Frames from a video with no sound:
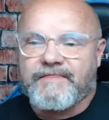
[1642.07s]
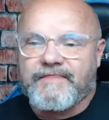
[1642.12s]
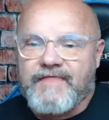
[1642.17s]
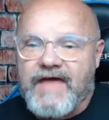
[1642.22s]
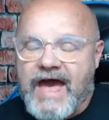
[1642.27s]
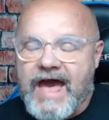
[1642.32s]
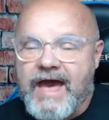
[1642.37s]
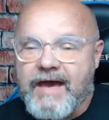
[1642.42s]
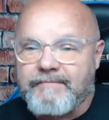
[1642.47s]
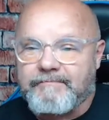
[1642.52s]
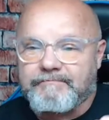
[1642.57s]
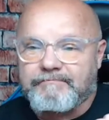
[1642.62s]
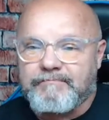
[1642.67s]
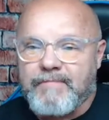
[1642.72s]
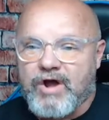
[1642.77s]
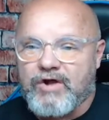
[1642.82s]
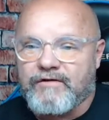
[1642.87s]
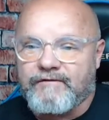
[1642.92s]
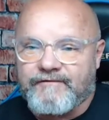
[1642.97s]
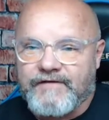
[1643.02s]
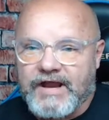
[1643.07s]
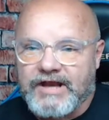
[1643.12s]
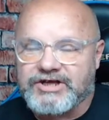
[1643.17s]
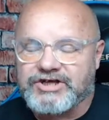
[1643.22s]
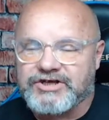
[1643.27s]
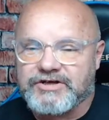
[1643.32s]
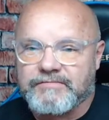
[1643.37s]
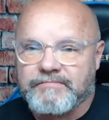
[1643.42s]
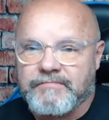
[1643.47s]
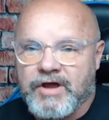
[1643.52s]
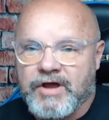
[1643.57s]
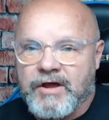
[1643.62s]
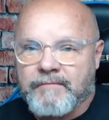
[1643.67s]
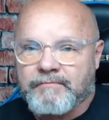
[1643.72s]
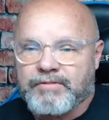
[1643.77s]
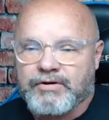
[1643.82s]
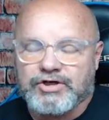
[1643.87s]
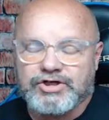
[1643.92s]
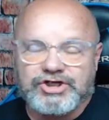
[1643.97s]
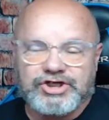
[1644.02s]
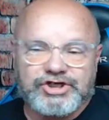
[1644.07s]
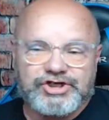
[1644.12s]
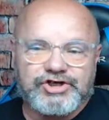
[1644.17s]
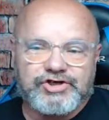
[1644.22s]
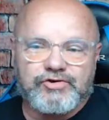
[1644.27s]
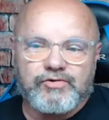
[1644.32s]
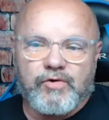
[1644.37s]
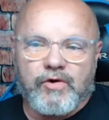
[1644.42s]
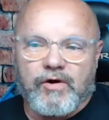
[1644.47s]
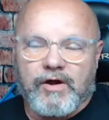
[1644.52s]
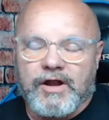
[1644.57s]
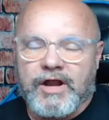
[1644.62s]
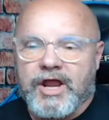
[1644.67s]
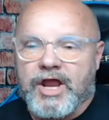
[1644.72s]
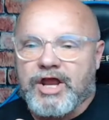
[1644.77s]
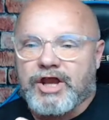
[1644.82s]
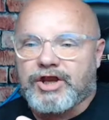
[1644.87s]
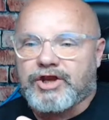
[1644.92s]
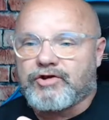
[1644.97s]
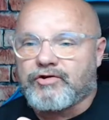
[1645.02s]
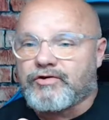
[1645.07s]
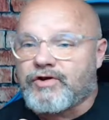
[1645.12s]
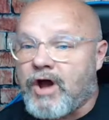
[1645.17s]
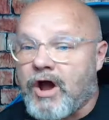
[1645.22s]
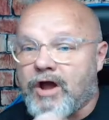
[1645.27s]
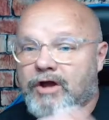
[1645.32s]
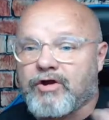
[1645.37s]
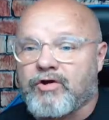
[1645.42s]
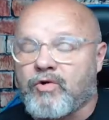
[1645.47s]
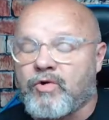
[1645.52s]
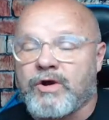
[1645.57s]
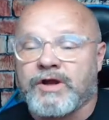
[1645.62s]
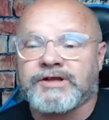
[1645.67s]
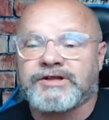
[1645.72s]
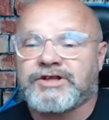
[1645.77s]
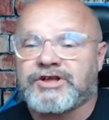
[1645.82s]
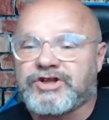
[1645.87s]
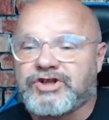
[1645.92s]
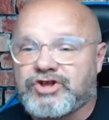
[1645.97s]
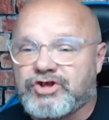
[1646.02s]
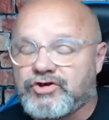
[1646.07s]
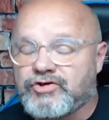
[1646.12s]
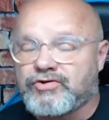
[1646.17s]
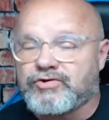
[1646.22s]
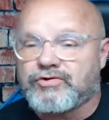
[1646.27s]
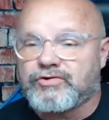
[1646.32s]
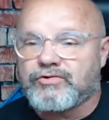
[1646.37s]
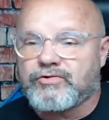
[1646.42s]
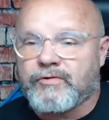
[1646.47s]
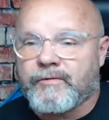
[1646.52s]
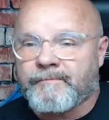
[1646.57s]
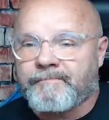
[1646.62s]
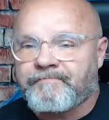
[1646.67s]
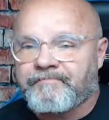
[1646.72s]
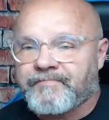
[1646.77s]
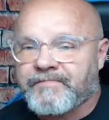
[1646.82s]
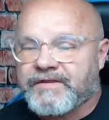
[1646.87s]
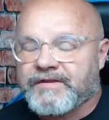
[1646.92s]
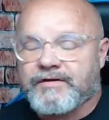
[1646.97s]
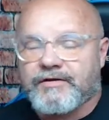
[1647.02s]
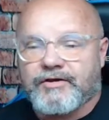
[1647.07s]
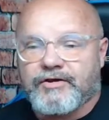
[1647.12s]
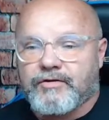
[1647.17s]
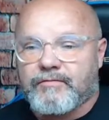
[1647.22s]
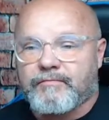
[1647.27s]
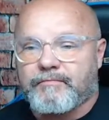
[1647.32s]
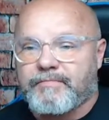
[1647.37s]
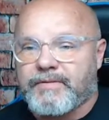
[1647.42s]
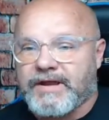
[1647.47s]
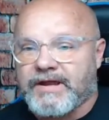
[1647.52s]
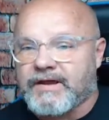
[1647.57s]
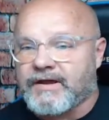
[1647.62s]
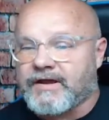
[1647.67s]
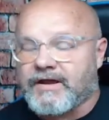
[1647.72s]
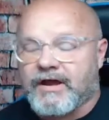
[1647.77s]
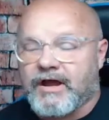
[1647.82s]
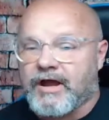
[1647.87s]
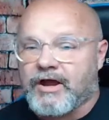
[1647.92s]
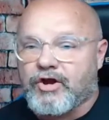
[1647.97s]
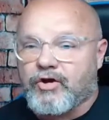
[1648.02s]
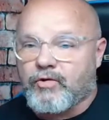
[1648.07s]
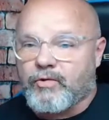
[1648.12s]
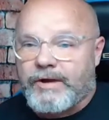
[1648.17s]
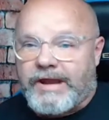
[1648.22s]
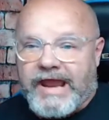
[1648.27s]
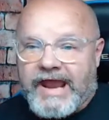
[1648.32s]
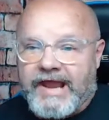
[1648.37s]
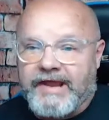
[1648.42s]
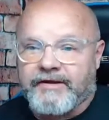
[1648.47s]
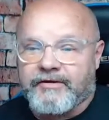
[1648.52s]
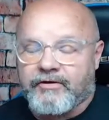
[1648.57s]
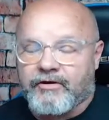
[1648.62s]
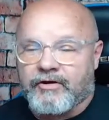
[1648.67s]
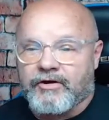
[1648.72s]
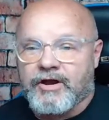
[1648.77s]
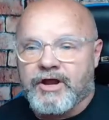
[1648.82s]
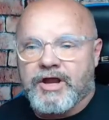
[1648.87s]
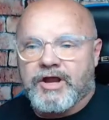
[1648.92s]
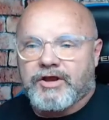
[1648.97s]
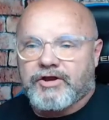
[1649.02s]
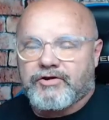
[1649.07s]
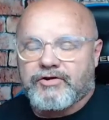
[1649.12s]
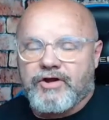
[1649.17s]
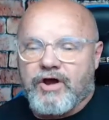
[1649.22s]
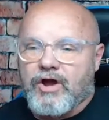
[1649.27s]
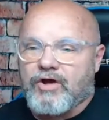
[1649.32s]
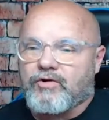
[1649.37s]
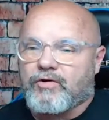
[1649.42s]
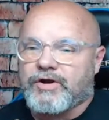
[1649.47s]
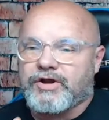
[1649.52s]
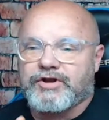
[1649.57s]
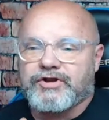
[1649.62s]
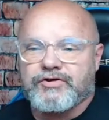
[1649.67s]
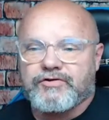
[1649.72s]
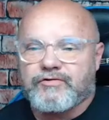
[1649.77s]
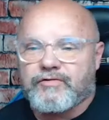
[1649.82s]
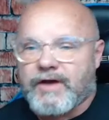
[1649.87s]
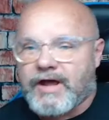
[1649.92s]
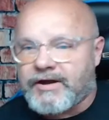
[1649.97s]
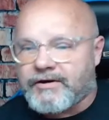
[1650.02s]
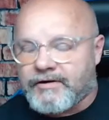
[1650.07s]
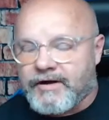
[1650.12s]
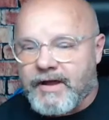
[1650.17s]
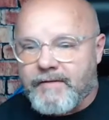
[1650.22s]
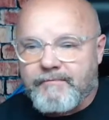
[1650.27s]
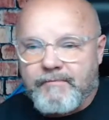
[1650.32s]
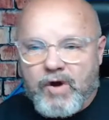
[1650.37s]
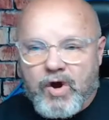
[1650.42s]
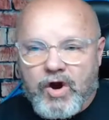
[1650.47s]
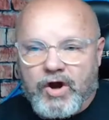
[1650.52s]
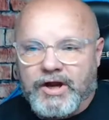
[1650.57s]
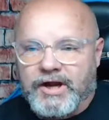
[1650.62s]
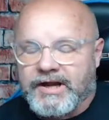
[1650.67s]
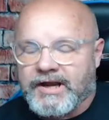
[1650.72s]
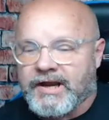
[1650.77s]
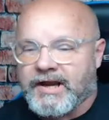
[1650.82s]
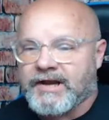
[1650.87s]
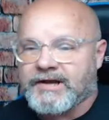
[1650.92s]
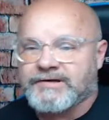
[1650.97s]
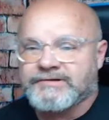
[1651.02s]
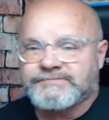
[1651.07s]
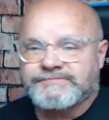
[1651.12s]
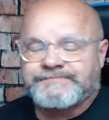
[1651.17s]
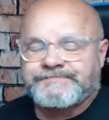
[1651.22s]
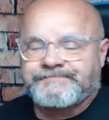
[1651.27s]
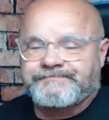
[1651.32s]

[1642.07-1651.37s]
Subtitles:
that motivation pushes you on. You're not going to do to be a creator. You're not going to do internet marketing